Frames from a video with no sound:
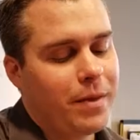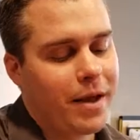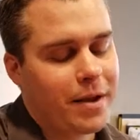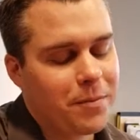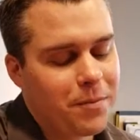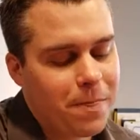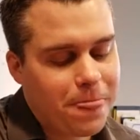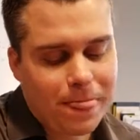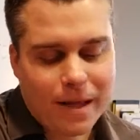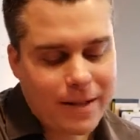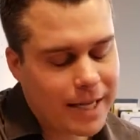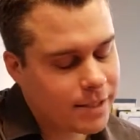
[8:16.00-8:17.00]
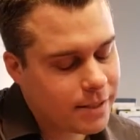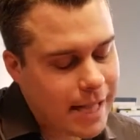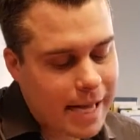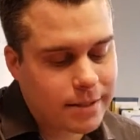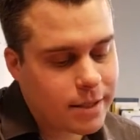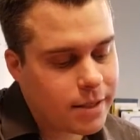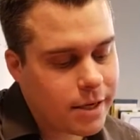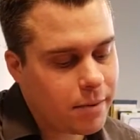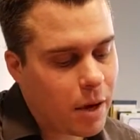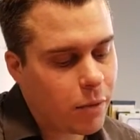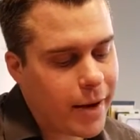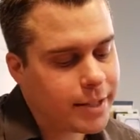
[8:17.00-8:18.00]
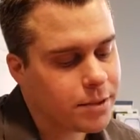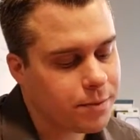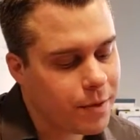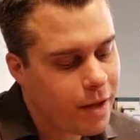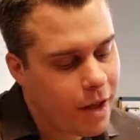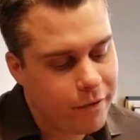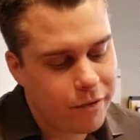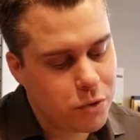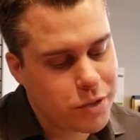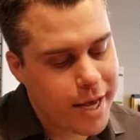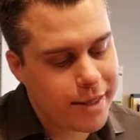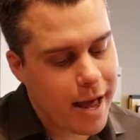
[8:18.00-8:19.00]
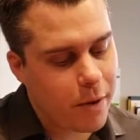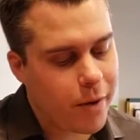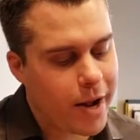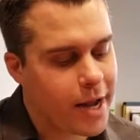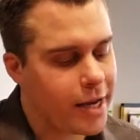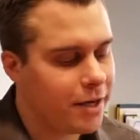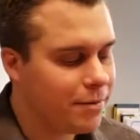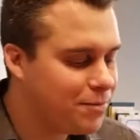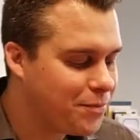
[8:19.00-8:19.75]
Like that's that's the thing about rates. If you take that rate